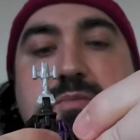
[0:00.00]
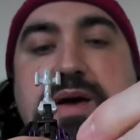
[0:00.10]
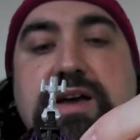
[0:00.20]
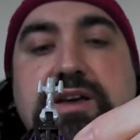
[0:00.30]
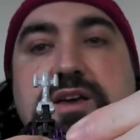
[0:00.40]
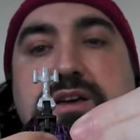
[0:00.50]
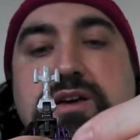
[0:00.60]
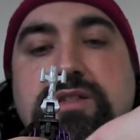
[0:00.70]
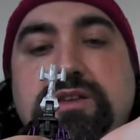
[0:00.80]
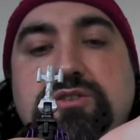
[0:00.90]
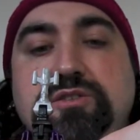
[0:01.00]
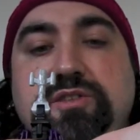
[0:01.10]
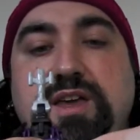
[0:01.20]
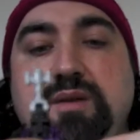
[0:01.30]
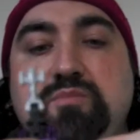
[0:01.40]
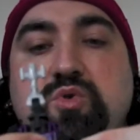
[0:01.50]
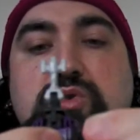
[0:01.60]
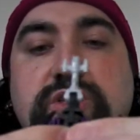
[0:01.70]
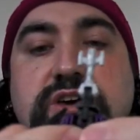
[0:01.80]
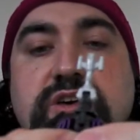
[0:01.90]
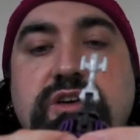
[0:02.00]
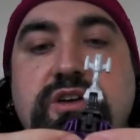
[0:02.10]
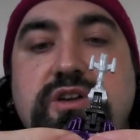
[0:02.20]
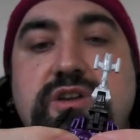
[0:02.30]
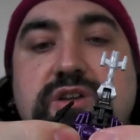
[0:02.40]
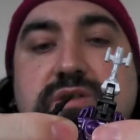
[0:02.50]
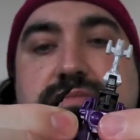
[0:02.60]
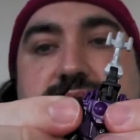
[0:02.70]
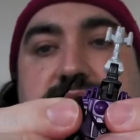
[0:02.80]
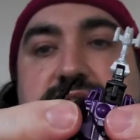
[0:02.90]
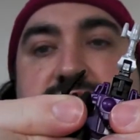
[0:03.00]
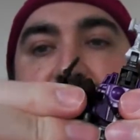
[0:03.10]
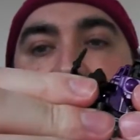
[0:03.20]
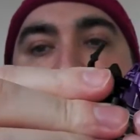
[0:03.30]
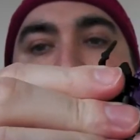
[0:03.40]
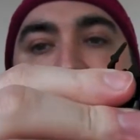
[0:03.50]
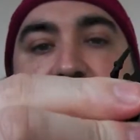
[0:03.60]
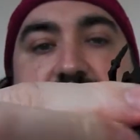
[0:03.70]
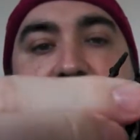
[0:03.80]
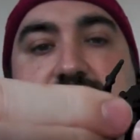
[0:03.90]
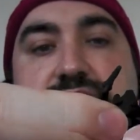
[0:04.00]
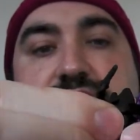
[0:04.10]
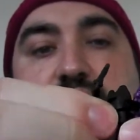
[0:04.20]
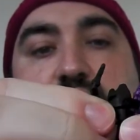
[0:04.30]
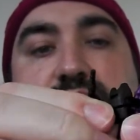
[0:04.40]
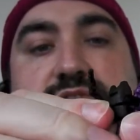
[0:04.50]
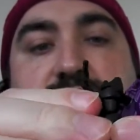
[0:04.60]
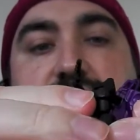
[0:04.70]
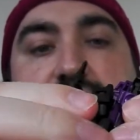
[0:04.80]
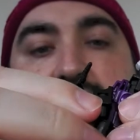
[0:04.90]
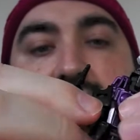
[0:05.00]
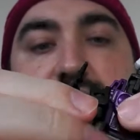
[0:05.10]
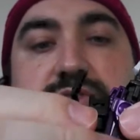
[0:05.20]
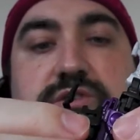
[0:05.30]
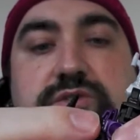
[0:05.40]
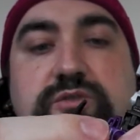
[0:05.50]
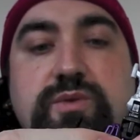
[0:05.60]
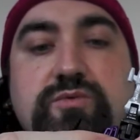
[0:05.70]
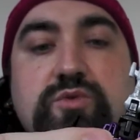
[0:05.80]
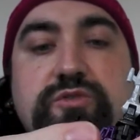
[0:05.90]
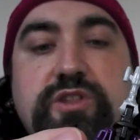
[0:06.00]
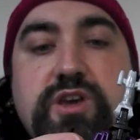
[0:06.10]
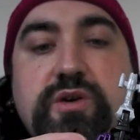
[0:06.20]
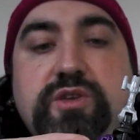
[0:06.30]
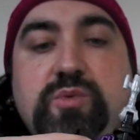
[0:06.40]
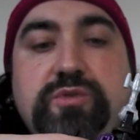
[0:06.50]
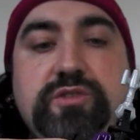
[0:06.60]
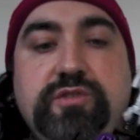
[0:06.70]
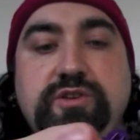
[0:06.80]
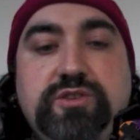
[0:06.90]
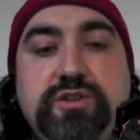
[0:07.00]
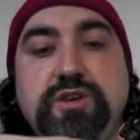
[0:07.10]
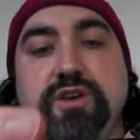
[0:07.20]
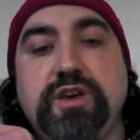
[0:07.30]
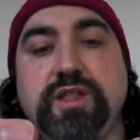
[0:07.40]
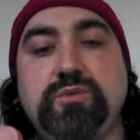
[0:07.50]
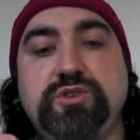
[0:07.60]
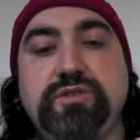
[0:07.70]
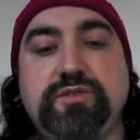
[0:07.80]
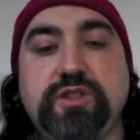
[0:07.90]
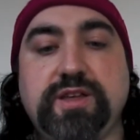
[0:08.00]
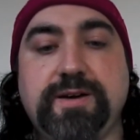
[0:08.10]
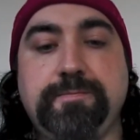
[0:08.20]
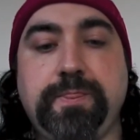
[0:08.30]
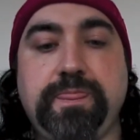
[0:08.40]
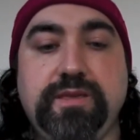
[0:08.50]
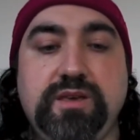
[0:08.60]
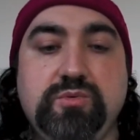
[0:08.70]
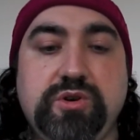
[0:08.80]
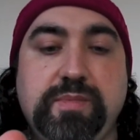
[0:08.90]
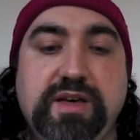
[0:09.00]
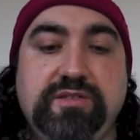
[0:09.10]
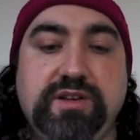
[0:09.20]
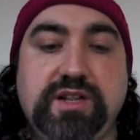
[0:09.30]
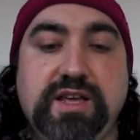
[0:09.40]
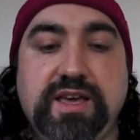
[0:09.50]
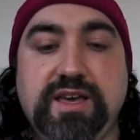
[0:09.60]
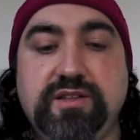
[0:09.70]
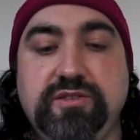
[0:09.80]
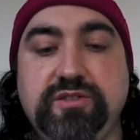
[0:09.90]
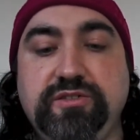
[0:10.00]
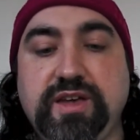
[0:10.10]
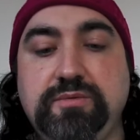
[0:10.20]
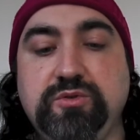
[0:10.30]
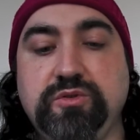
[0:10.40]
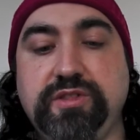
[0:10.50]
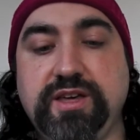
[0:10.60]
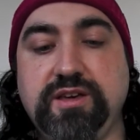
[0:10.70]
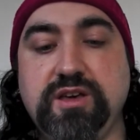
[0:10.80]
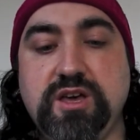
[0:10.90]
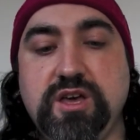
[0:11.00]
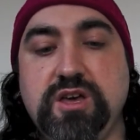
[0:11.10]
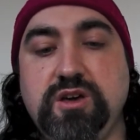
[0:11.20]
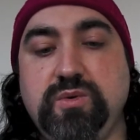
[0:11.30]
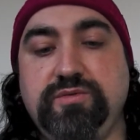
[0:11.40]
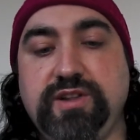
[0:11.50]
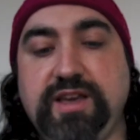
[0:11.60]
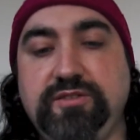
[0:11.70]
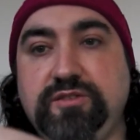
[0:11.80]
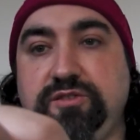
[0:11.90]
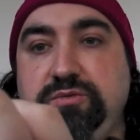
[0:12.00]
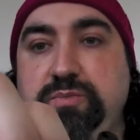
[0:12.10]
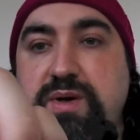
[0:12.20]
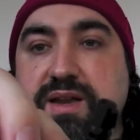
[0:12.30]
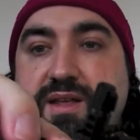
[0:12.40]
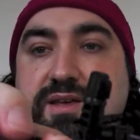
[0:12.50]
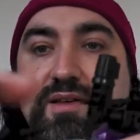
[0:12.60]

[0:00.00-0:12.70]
back, and then just again pull the inset legs forward on those other swivels so they go in the opposite direction. And once you've done that, you want to basically do the same sort of thing with the legs. So spin